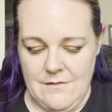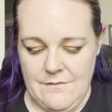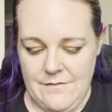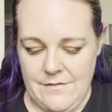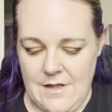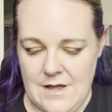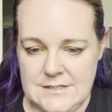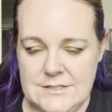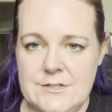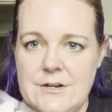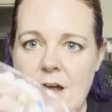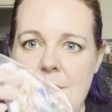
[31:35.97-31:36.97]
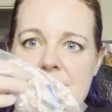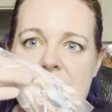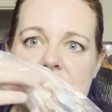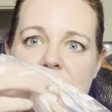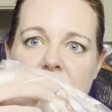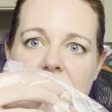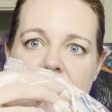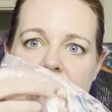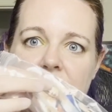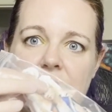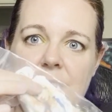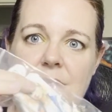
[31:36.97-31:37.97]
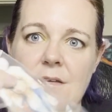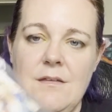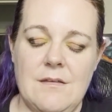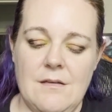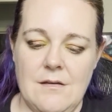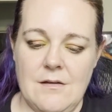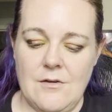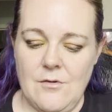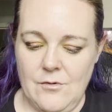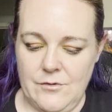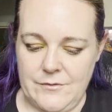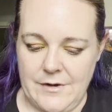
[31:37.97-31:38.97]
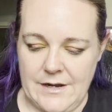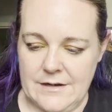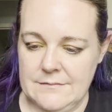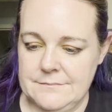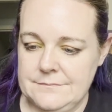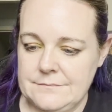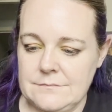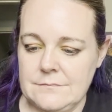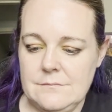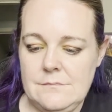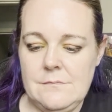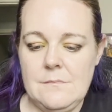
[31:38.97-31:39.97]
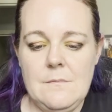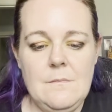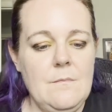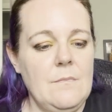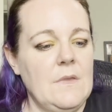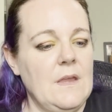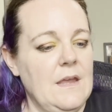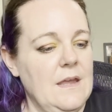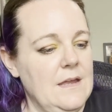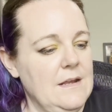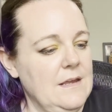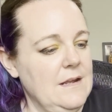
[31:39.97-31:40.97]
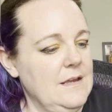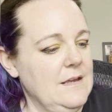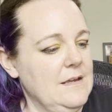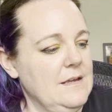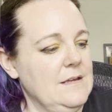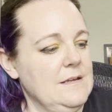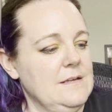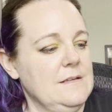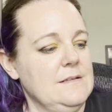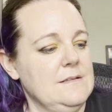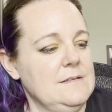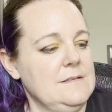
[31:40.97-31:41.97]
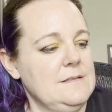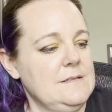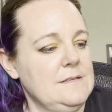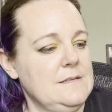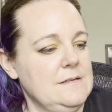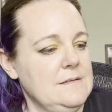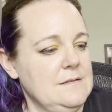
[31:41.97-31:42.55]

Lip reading: floss drops with a gold ring, and it is